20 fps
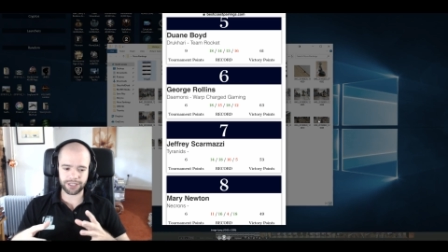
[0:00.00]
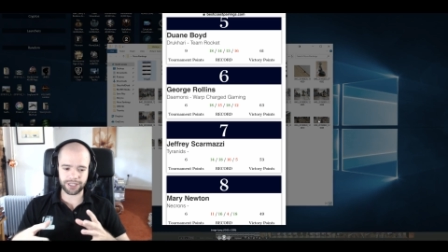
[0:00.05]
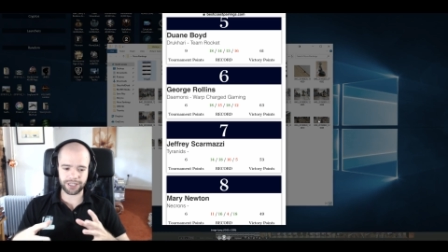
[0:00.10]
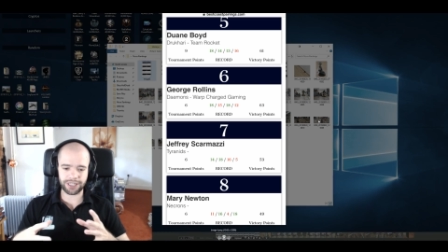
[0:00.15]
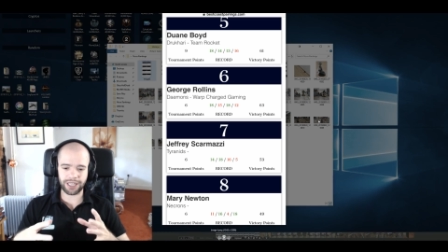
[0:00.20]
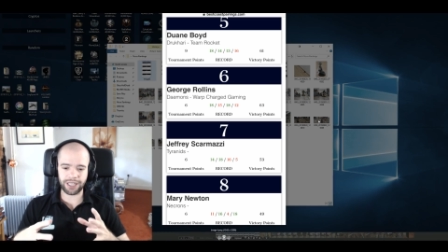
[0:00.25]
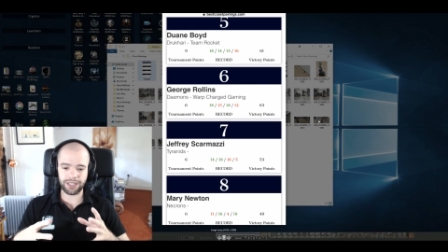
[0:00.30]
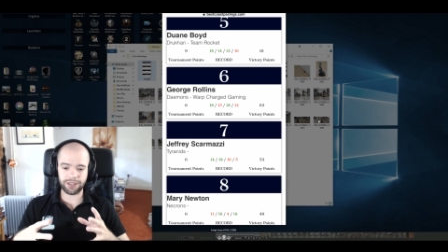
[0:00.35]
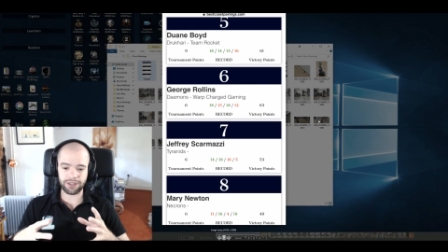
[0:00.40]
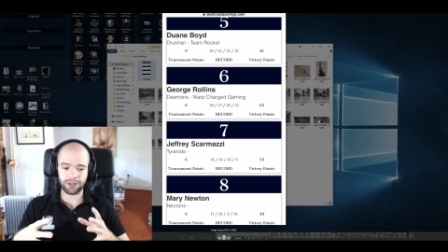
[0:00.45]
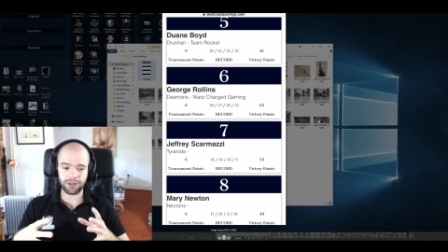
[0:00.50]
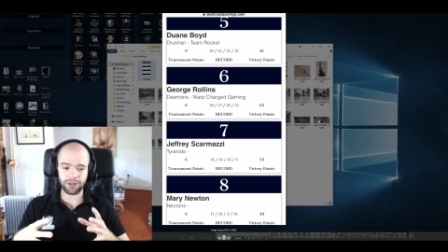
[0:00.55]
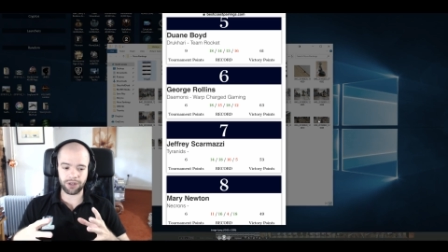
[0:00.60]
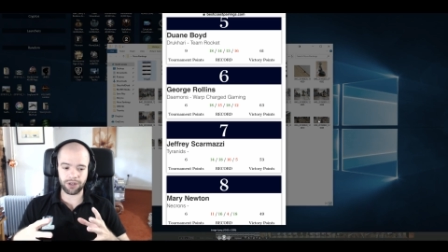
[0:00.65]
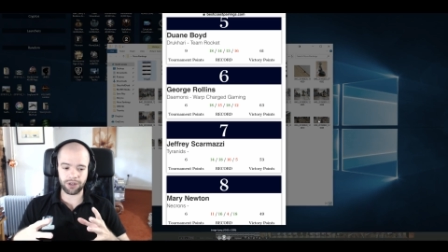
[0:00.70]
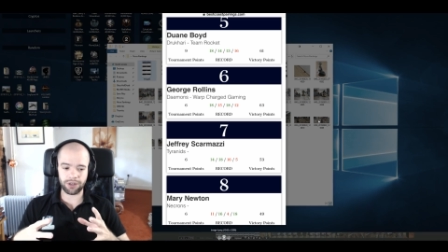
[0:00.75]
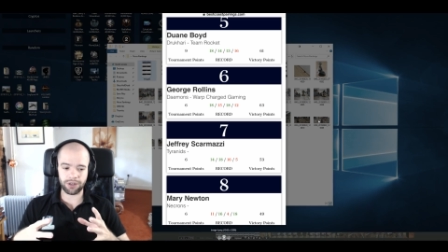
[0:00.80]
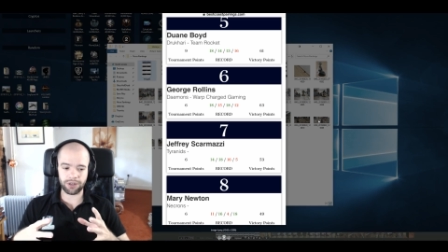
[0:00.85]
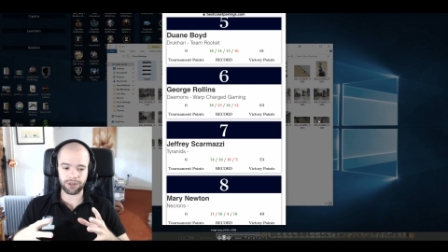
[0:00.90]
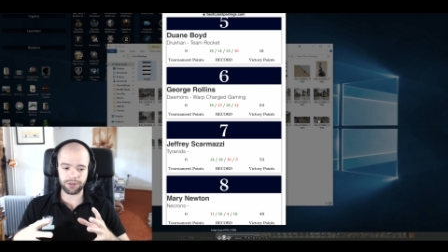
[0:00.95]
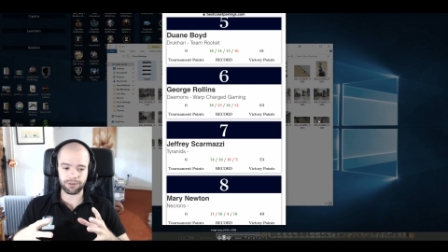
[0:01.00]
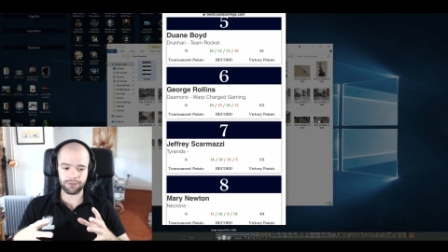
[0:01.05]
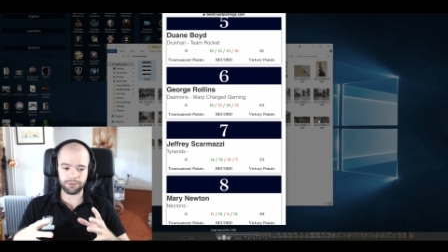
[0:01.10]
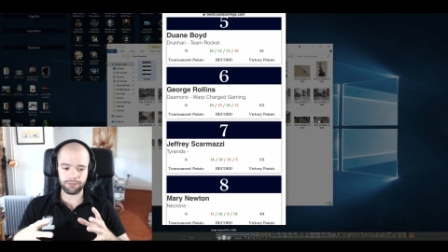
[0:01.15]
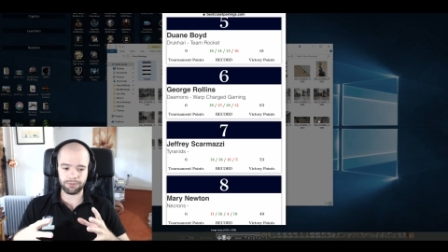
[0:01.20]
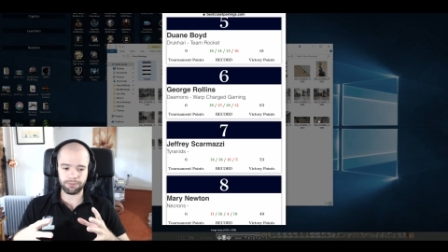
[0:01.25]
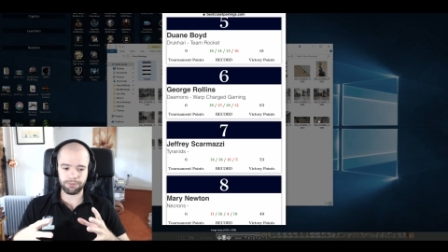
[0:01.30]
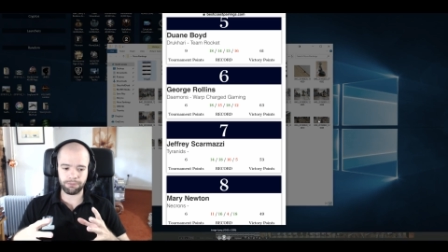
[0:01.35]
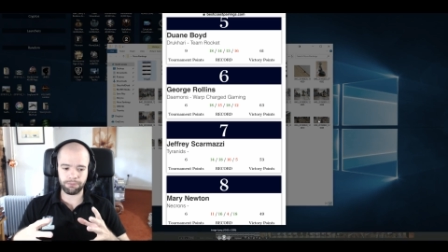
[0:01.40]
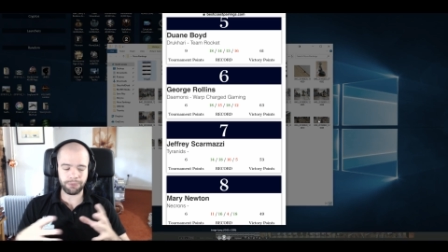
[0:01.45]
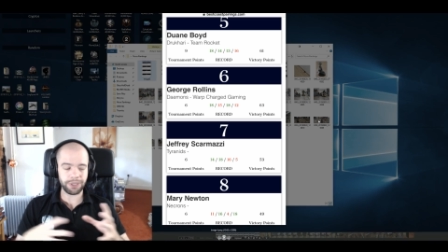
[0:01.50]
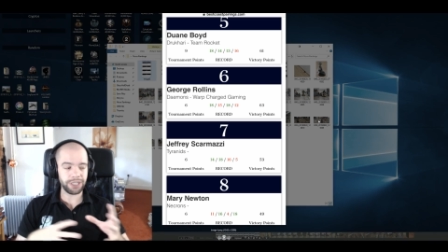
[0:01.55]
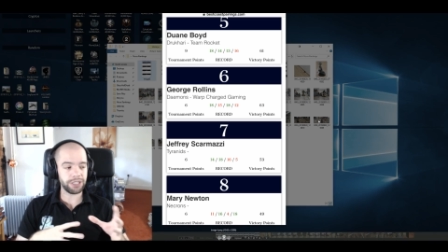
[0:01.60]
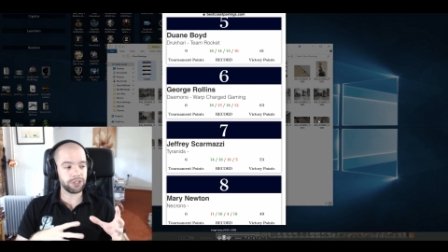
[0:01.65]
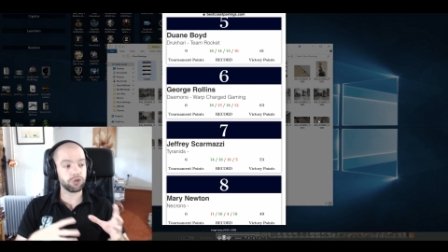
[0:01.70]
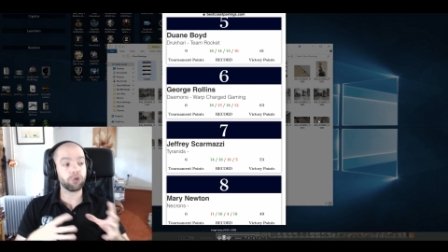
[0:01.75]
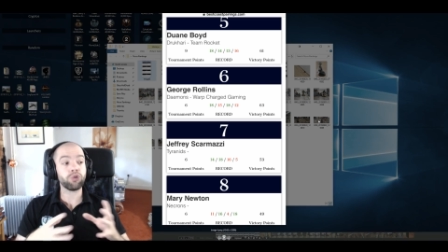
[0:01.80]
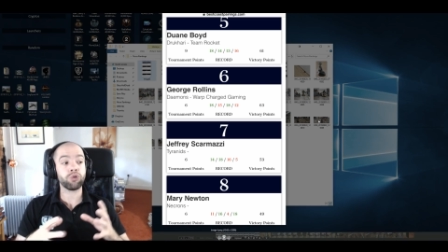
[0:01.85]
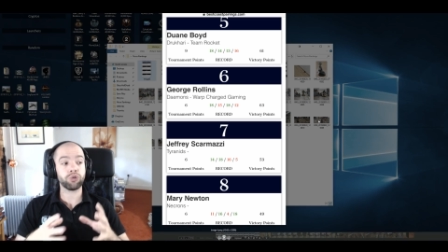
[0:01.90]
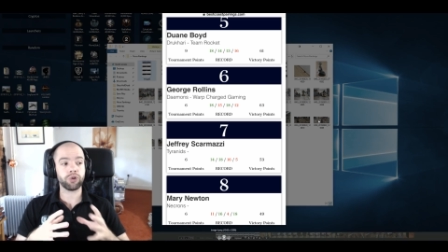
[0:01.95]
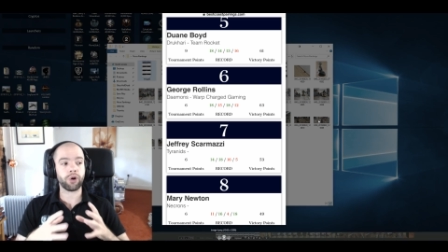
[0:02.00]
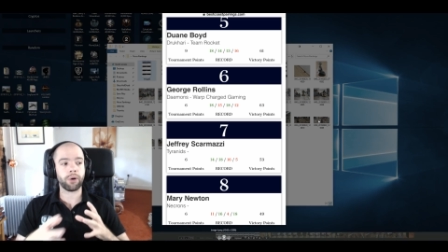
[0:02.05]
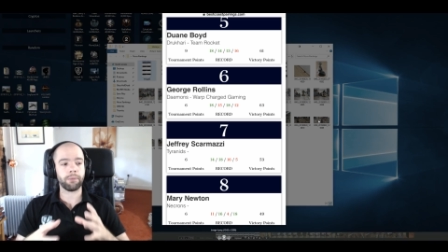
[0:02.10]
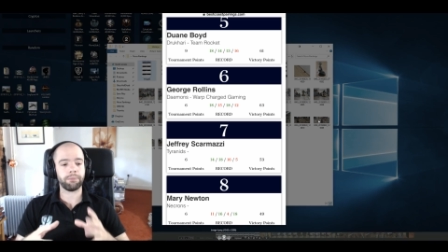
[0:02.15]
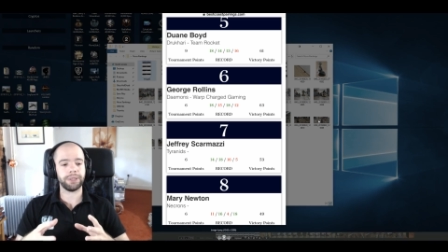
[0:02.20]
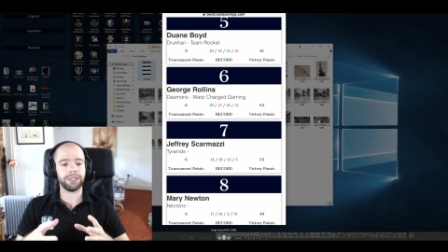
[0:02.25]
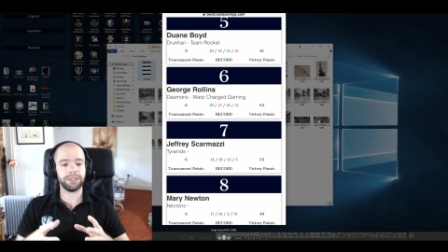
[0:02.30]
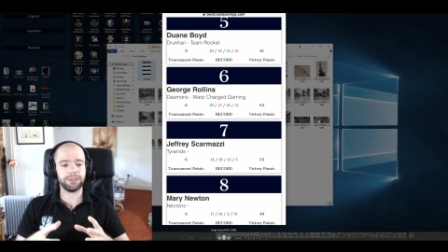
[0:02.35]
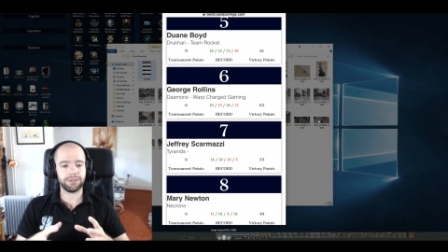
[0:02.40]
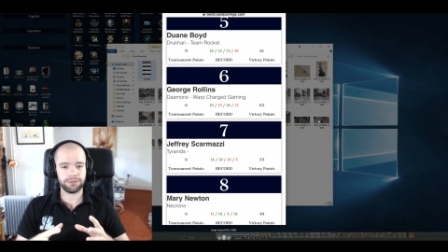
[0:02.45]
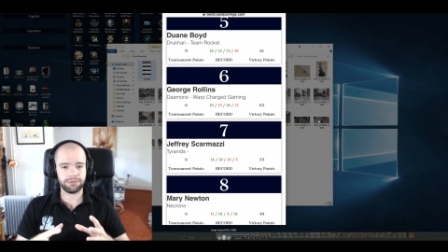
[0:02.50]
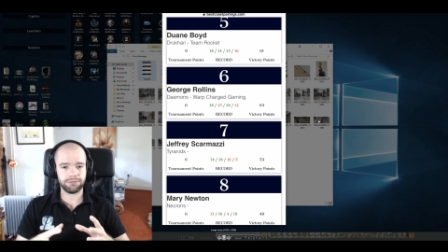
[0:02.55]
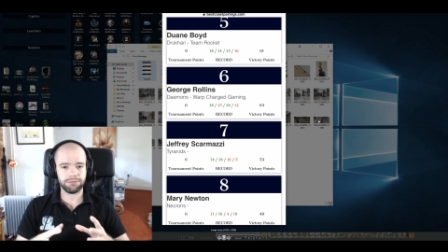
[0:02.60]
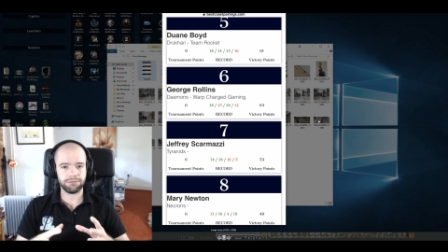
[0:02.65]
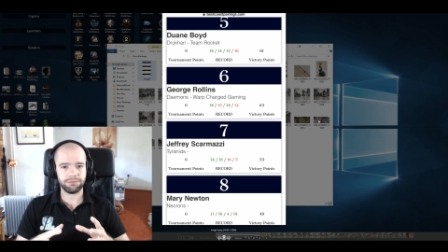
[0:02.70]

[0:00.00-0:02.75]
can either beat or not beat.